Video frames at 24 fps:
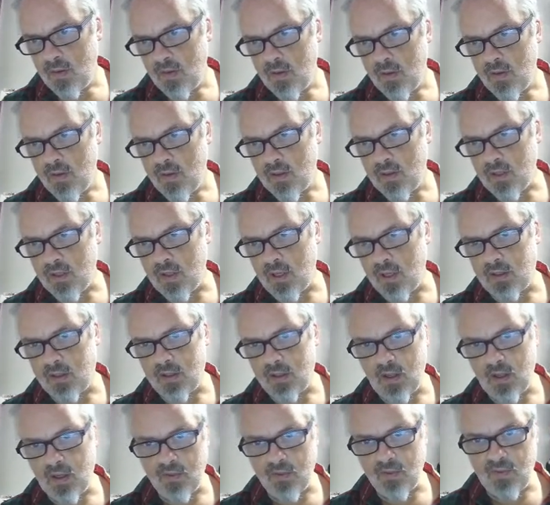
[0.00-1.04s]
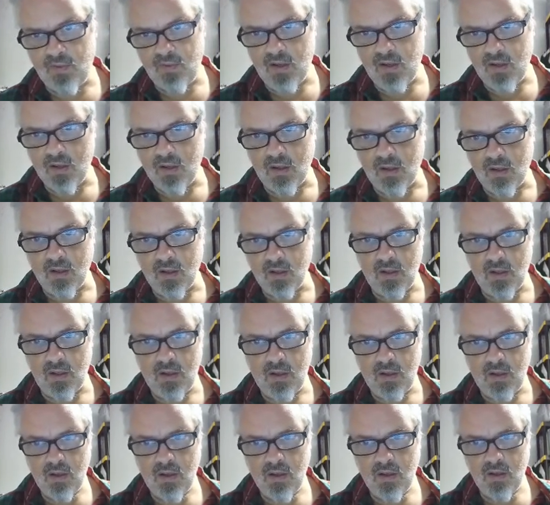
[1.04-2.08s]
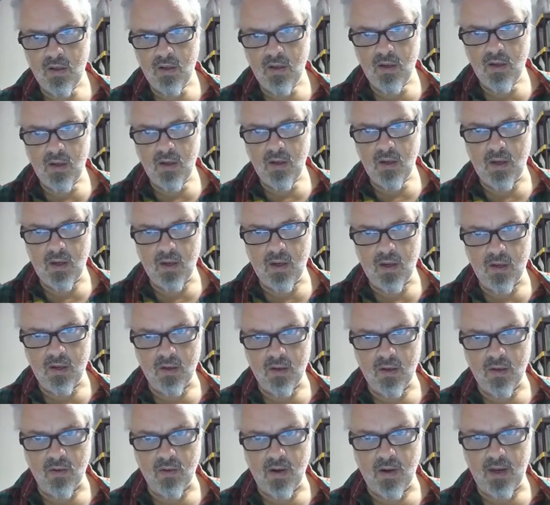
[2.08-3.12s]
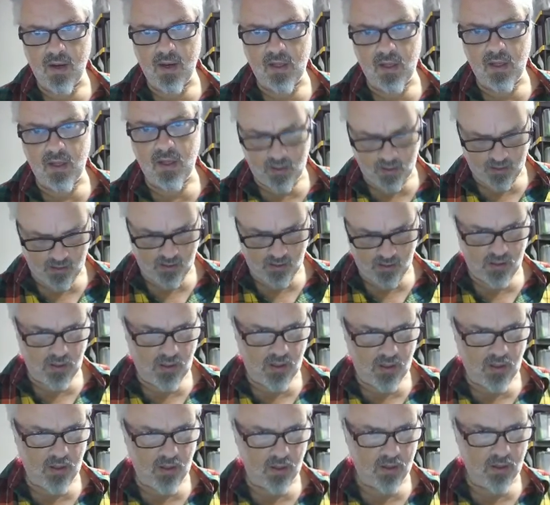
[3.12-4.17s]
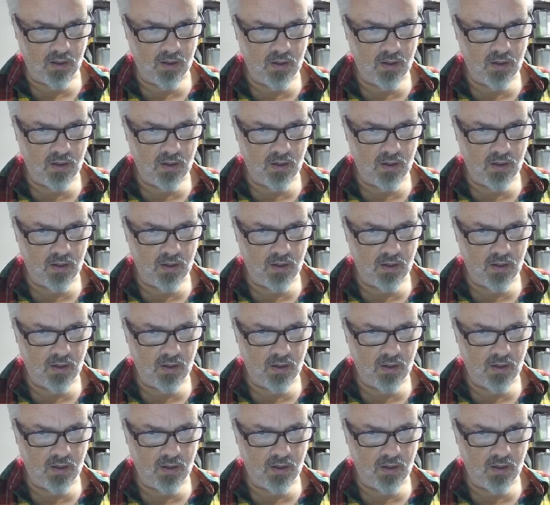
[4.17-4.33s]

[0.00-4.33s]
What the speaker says: Select another vehicle and right click here.